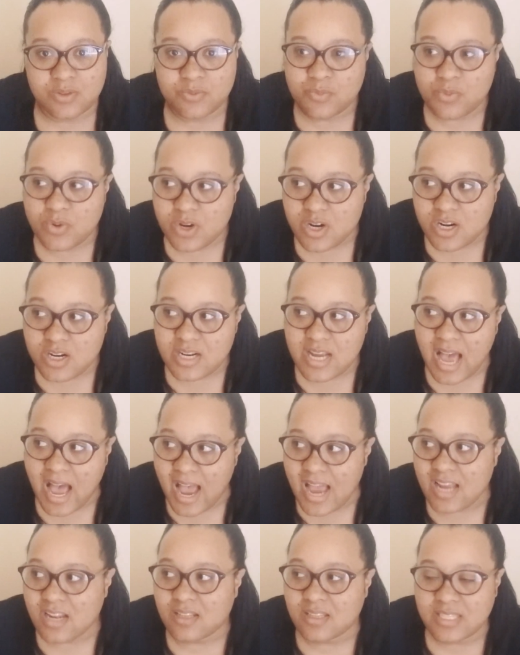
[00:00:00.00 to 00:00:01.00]
The word
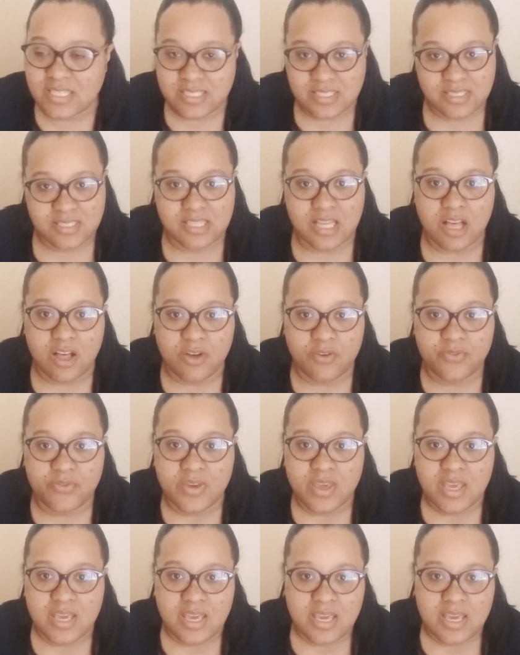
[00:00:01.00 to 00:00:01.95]
idol itself